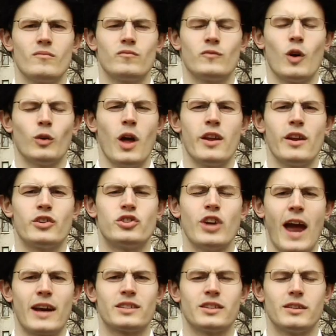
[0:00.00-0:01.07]
Yolanda
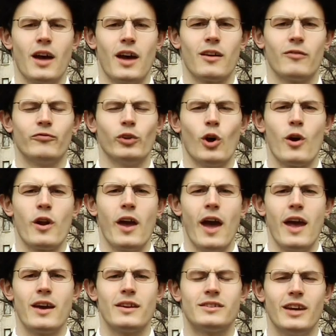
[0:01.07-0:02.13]
Jackson out of Florida
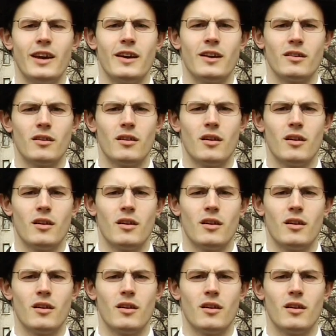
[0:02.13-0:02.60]
A&T.